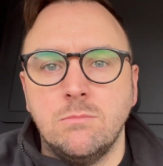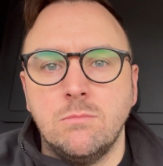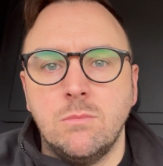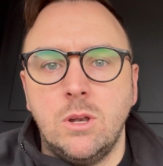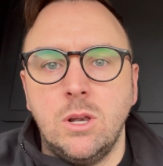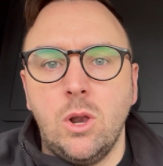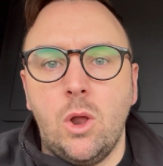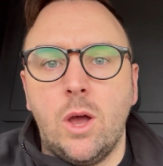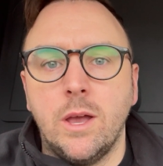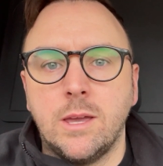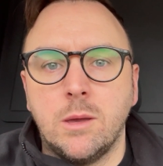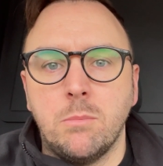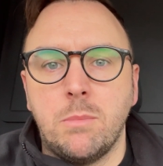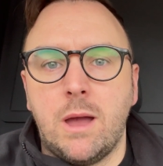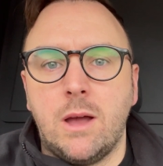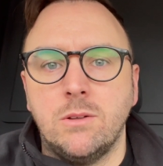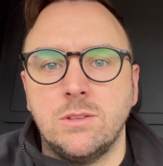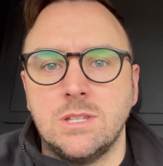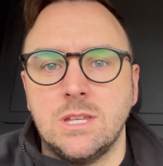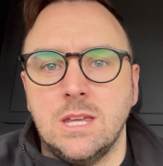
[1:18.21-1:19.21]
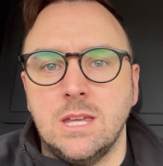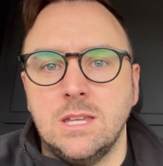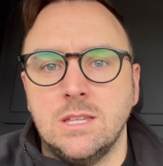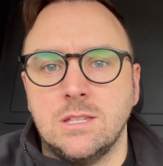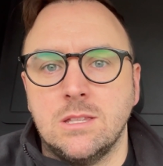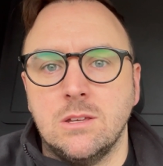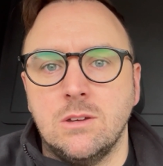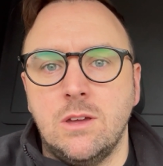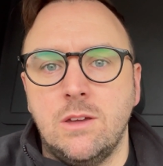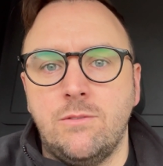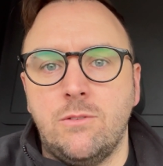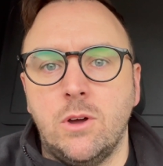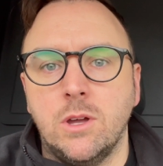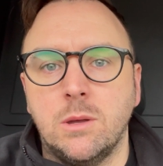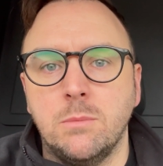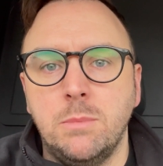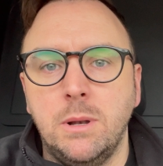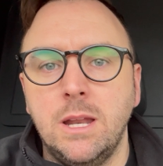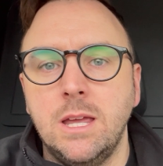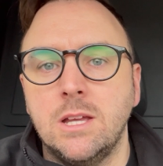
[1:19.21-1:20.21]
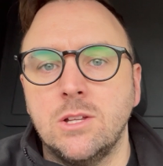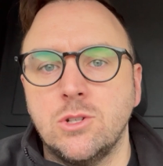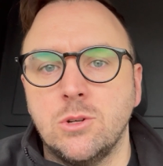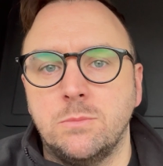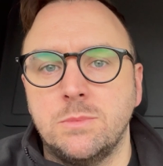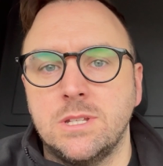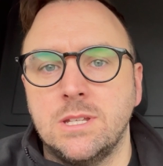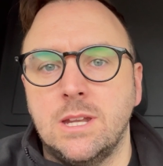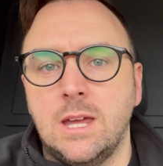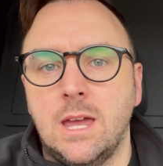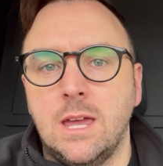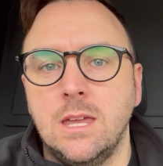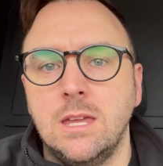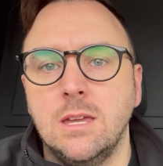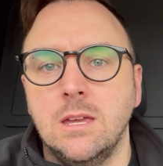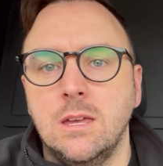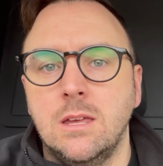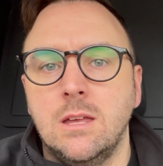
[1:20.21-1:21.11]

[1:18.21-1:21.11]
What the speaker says: like about it is that if I complete a job today,